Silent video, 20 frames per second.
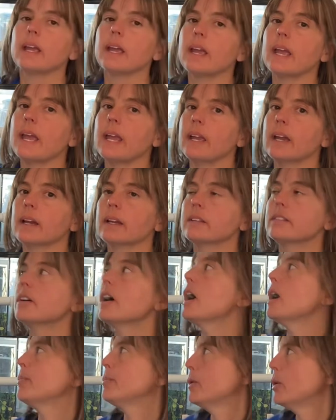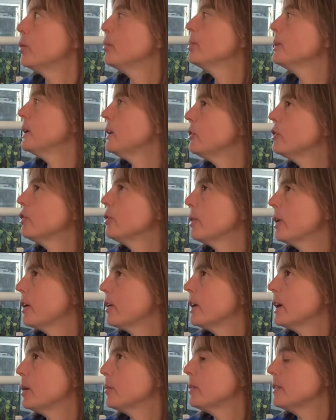and top opening
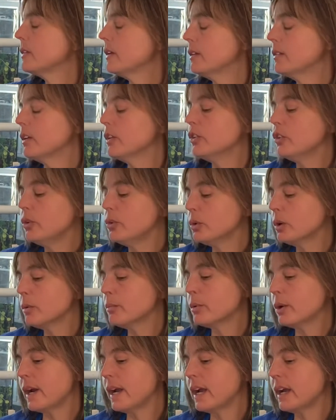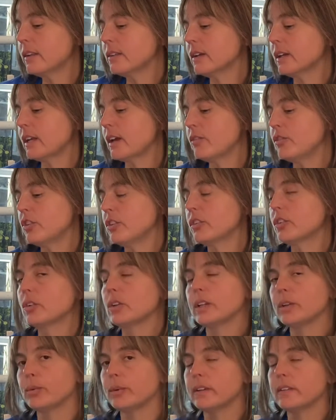terrariums. It's a newer brand that I've just
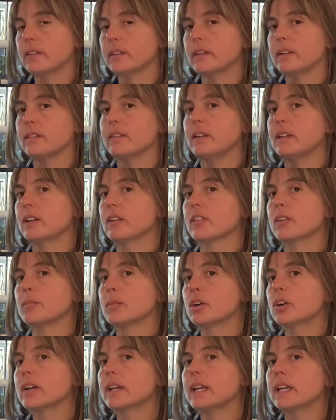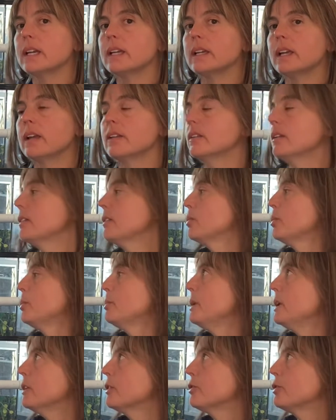only recently seen on the market, and this will
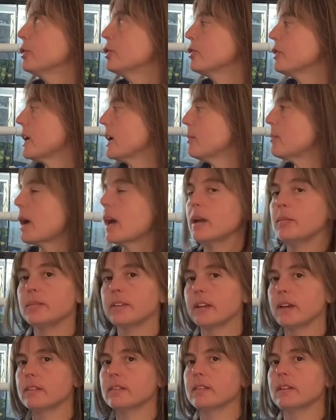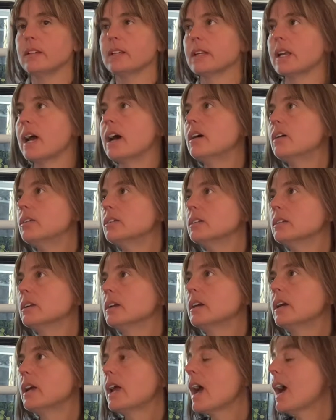be the first time I'm testing it out.
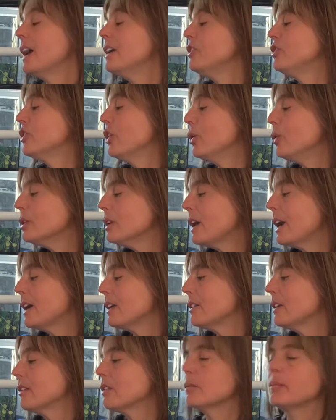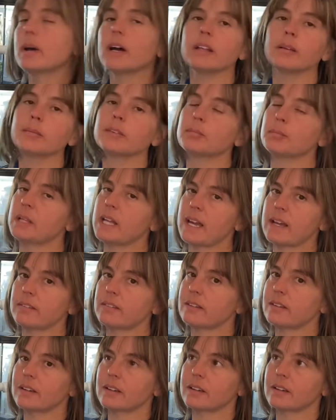I don't like that the bottom's plastic.